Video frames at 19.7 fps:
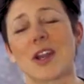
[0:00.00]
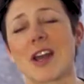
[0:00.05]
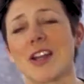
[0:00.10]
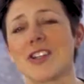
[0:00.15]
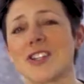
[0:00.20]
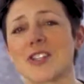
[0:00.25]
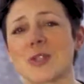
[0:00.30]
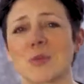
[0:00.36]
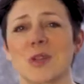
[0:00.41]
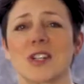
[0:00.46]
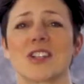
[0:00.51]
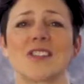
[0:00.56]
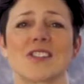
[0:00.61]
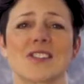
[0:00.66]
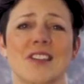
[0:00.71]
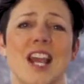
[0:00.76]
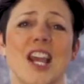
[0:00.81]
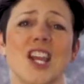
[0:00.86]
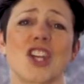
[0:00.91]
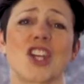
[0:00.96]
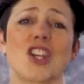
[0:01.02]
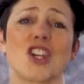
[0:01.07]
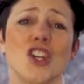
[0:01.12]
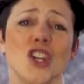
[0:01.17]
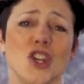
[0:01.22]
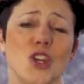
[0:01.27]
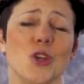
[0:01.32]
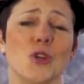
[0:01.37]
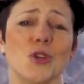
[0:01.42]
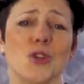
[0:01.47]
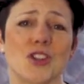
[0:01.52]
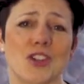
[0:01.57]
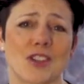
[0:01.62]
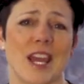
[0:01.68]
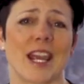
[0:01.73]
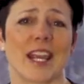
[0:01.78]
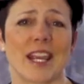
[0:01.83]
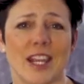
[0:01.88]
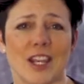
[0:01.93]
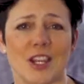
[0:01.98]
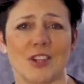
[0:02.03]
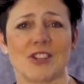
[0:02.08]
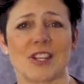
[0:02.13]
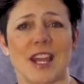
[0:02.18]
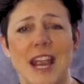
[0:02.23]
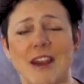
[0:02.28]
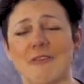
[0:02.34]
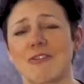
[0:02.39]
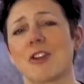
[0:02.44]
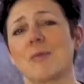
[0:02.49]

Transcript: and I just wanted to say a huge thank you to